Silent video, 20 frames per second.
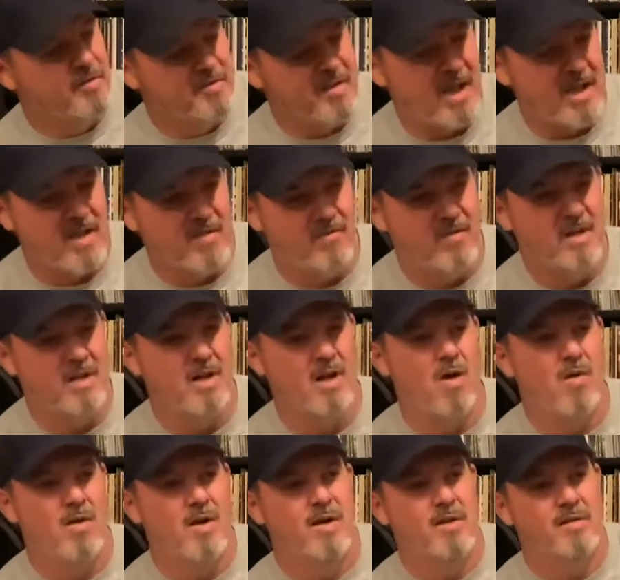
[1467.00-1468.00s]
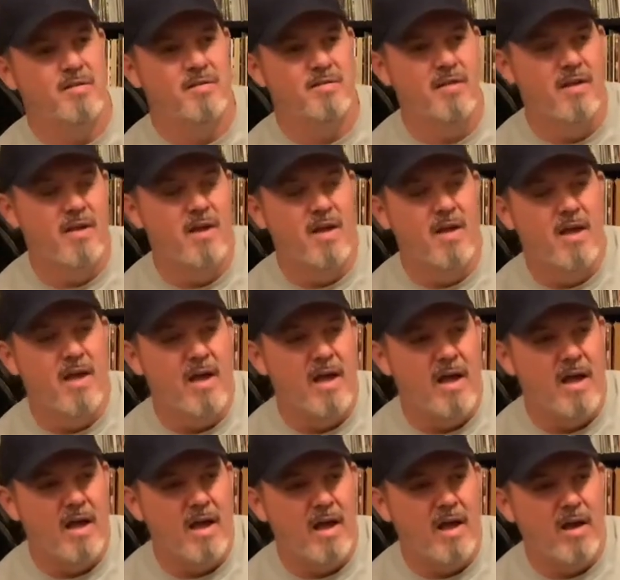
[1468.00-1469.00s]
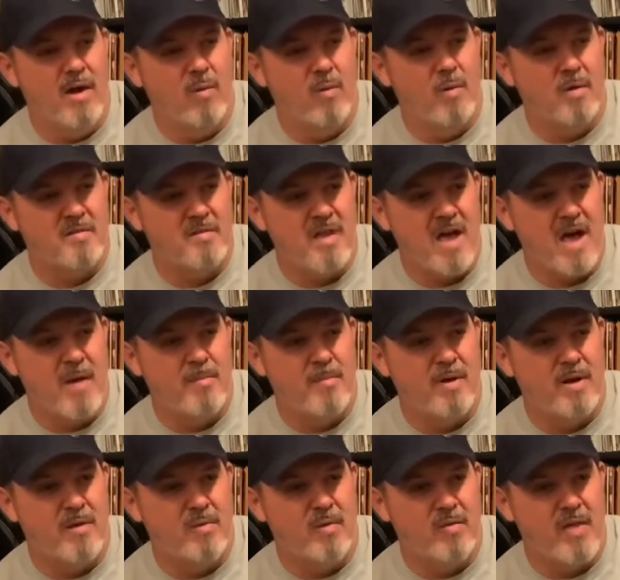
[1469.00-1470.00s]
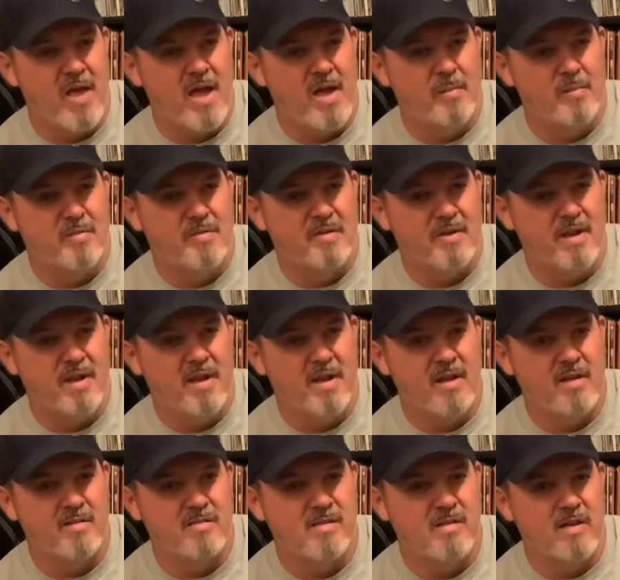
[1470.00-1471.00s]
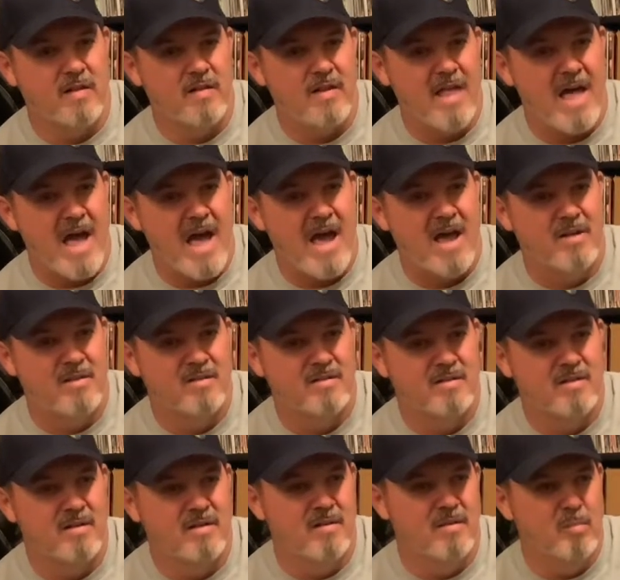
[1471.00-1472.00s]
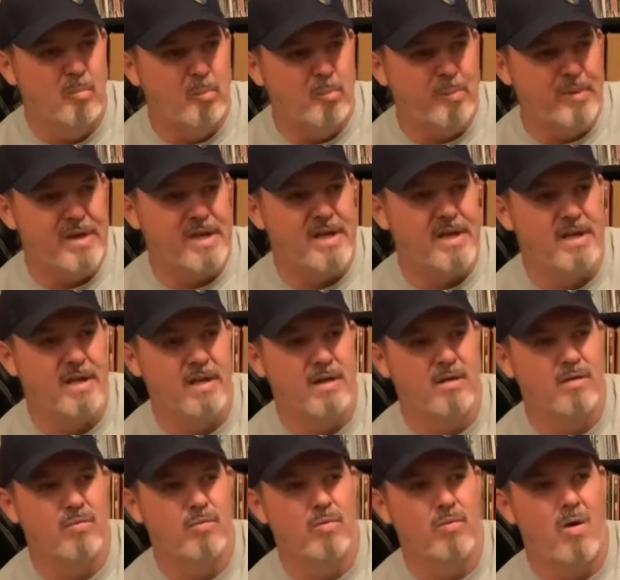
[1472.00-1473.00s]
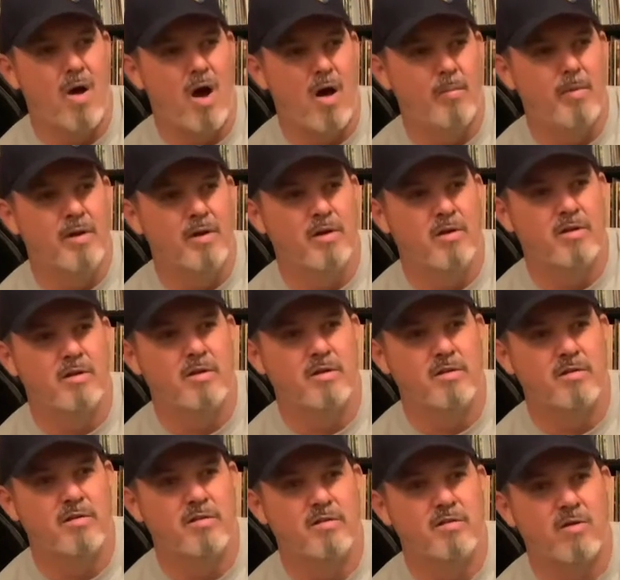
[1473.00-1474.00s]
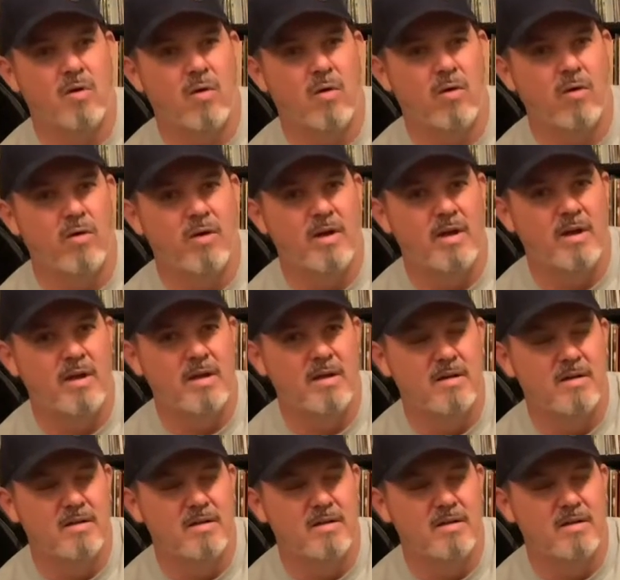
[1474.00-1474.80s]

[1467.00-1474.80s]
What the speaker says: second video is what's happening with AMC is the last big Robin Hood story